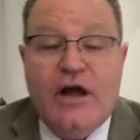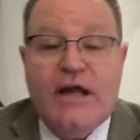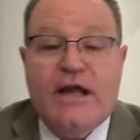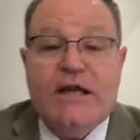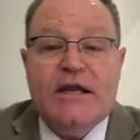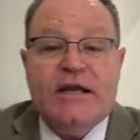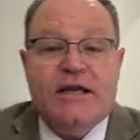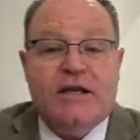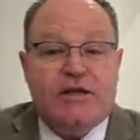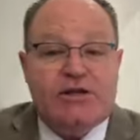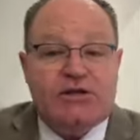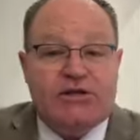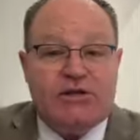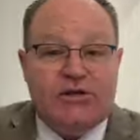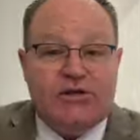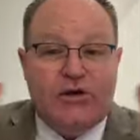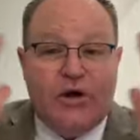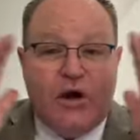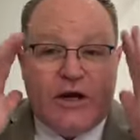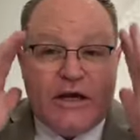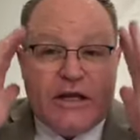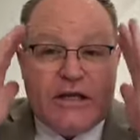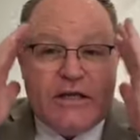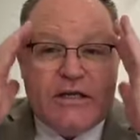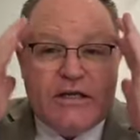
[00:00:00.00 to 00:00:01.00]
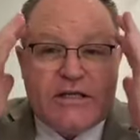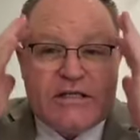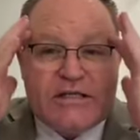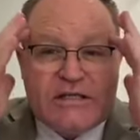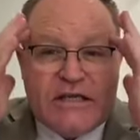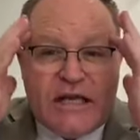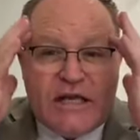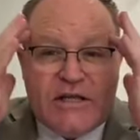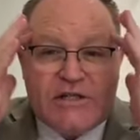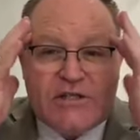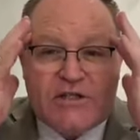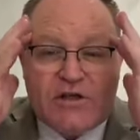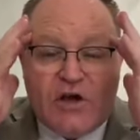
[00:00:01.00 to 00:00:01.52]
Not in the
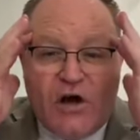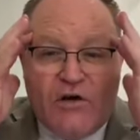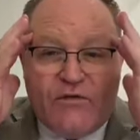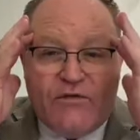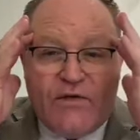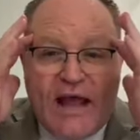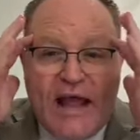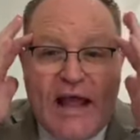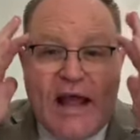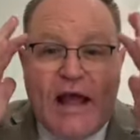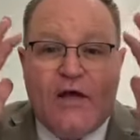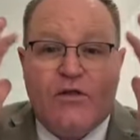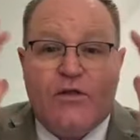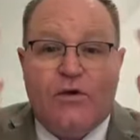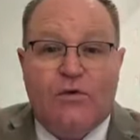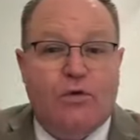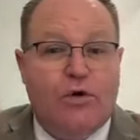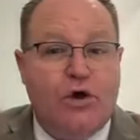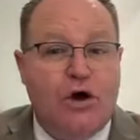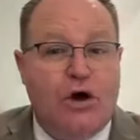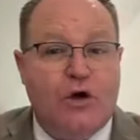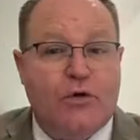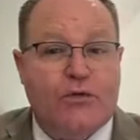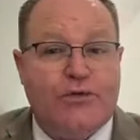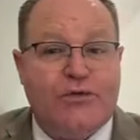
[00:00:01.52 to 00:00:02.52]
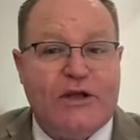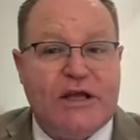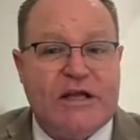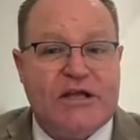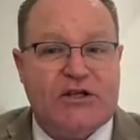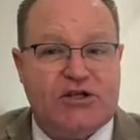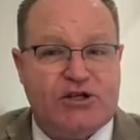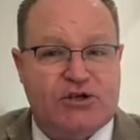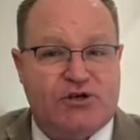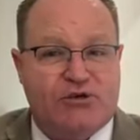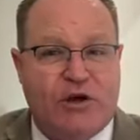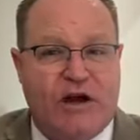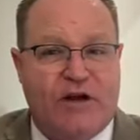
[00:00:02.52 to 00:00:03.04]
sense of how the world
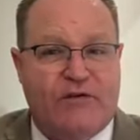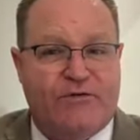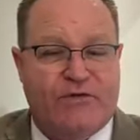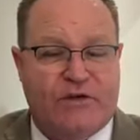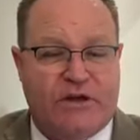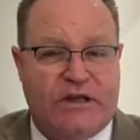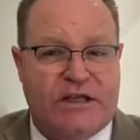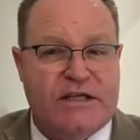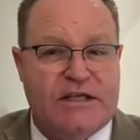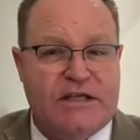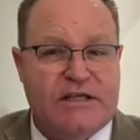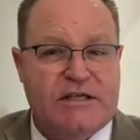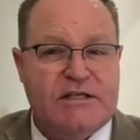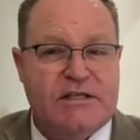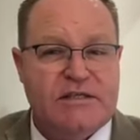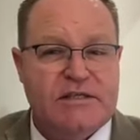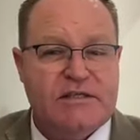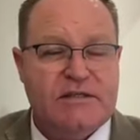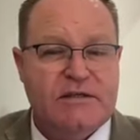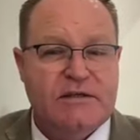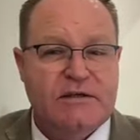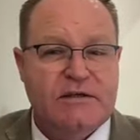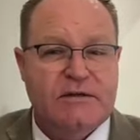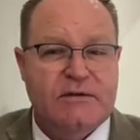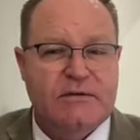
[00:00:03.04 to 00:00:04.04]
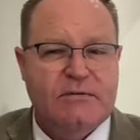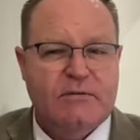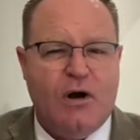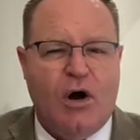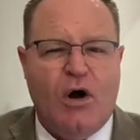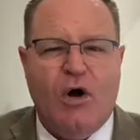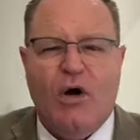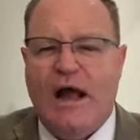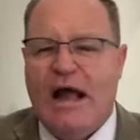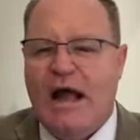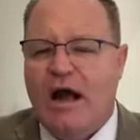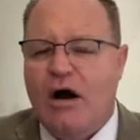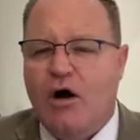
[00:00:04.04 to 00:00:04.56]
thinks dreadful is,
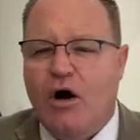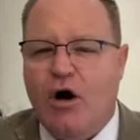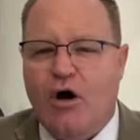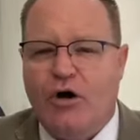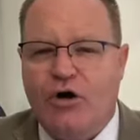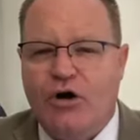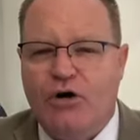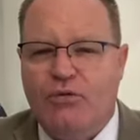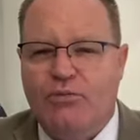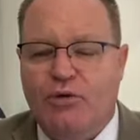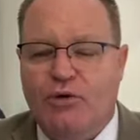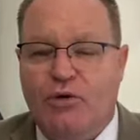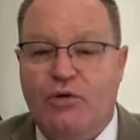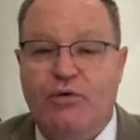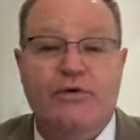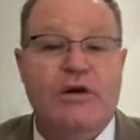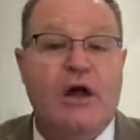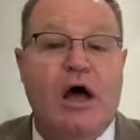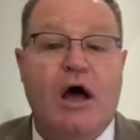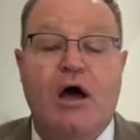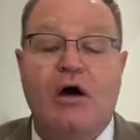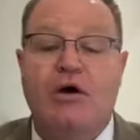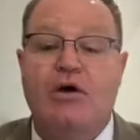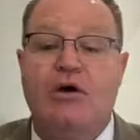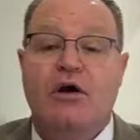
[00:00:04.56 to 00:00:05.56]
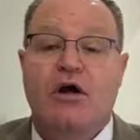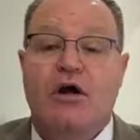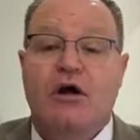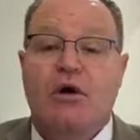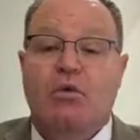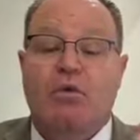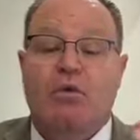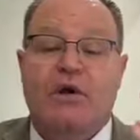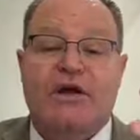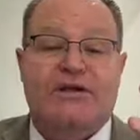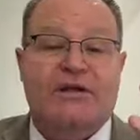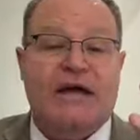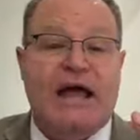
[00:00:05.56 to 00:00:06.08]
oh, how horrible. No,
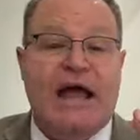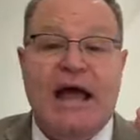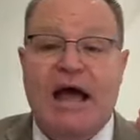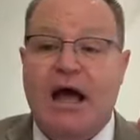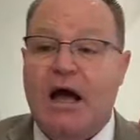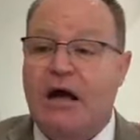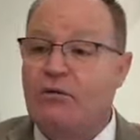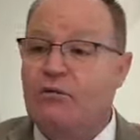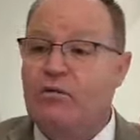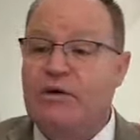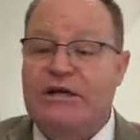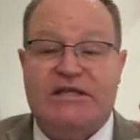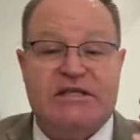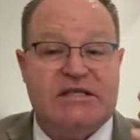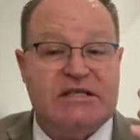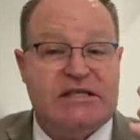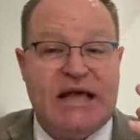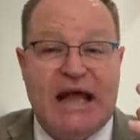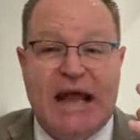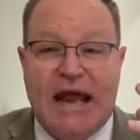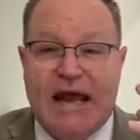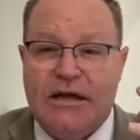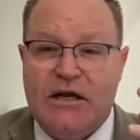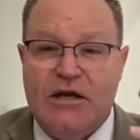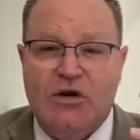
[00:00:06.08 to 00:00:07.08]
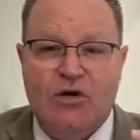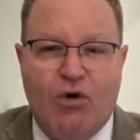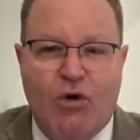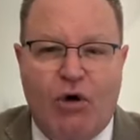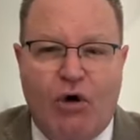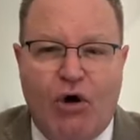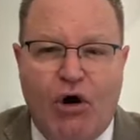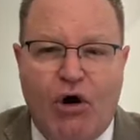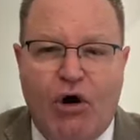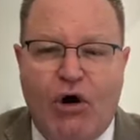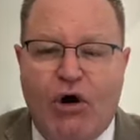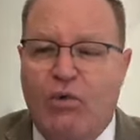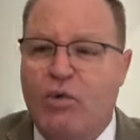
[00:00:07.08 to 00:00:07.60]
we stand in
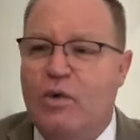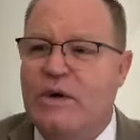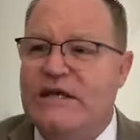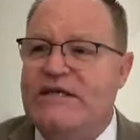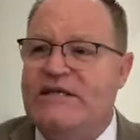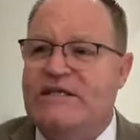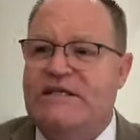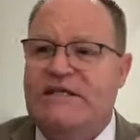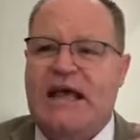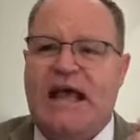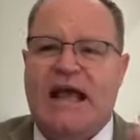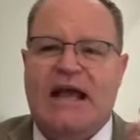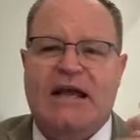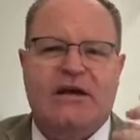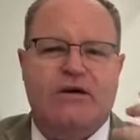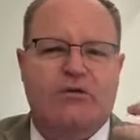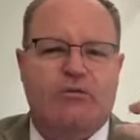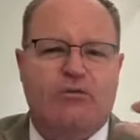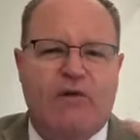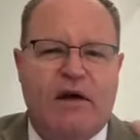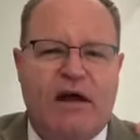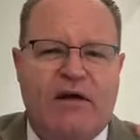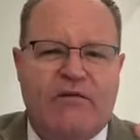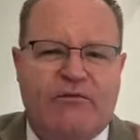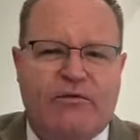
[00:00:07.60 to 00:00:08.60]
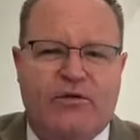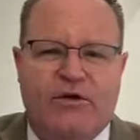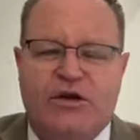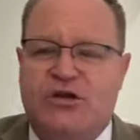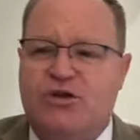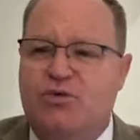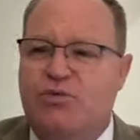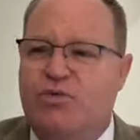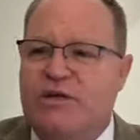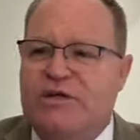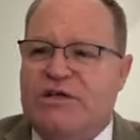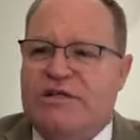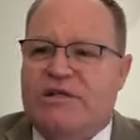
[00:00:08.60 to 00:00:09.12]
awe. We stand in
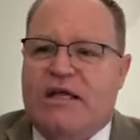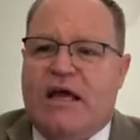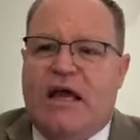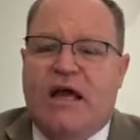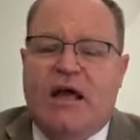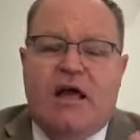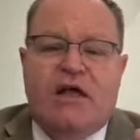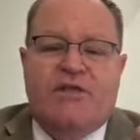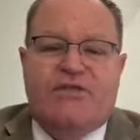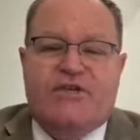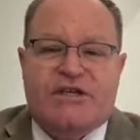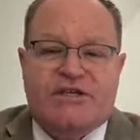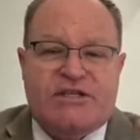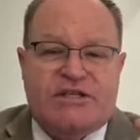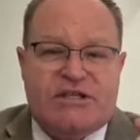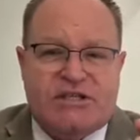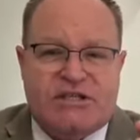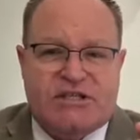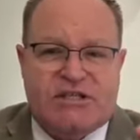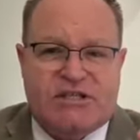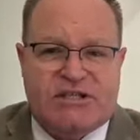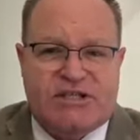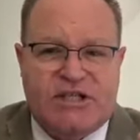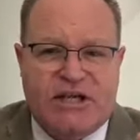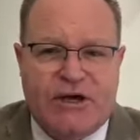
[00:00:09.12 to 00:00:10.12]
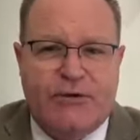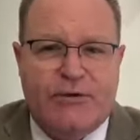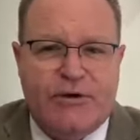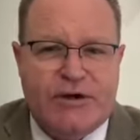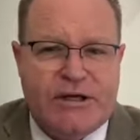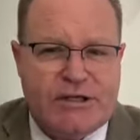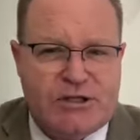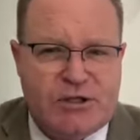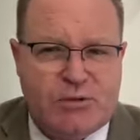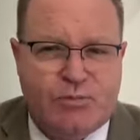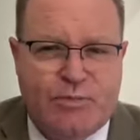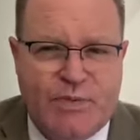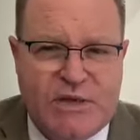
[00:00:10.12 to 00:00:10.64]
reverence. This is
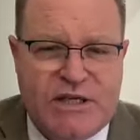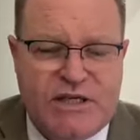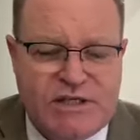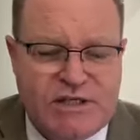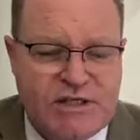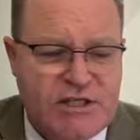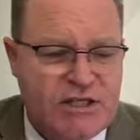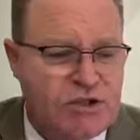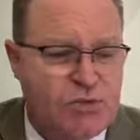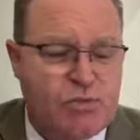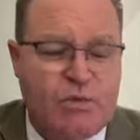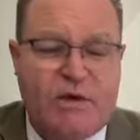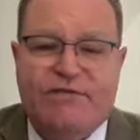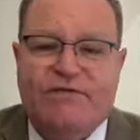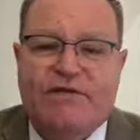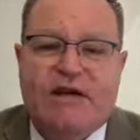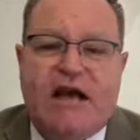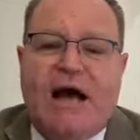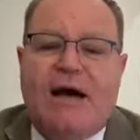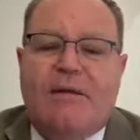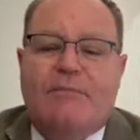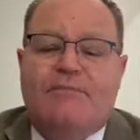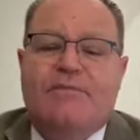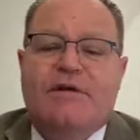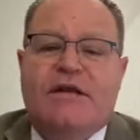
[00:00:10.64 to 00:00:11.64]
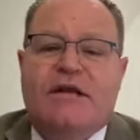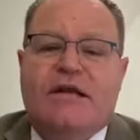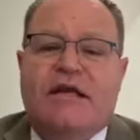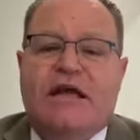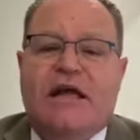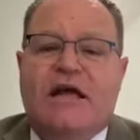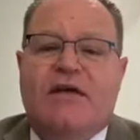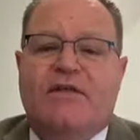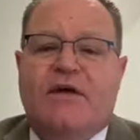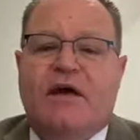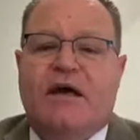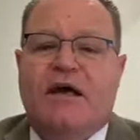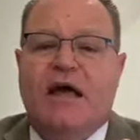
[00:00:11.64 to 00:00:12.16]
serious business. We've come
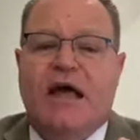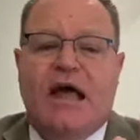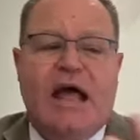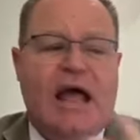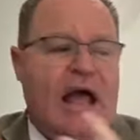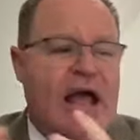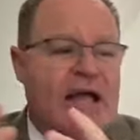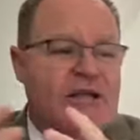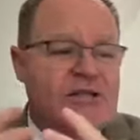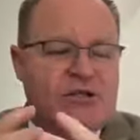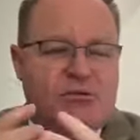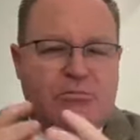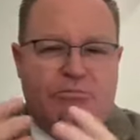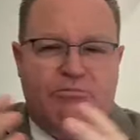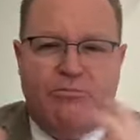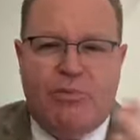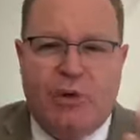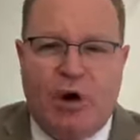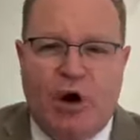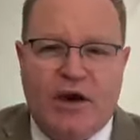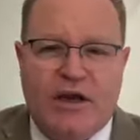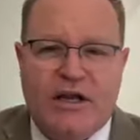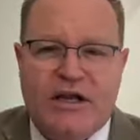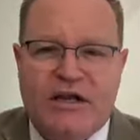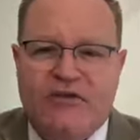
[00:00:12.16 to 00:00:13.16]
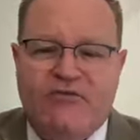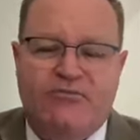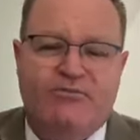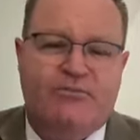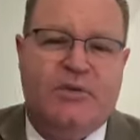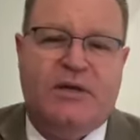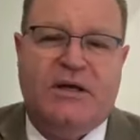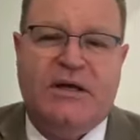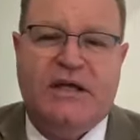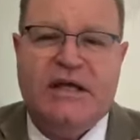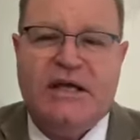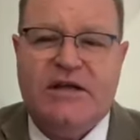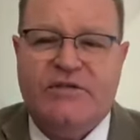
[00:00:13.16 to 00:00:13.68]
together as a body
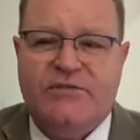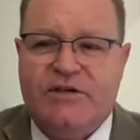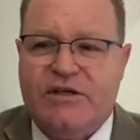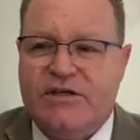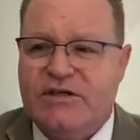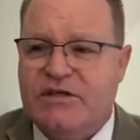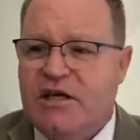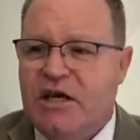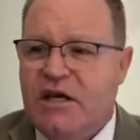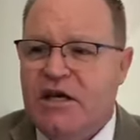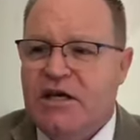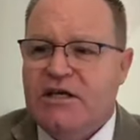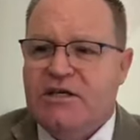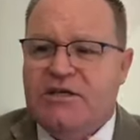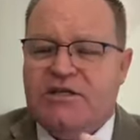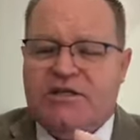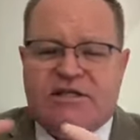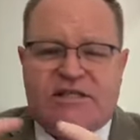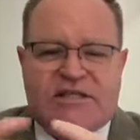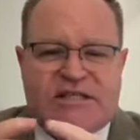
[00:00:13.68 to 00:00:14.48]
of believers,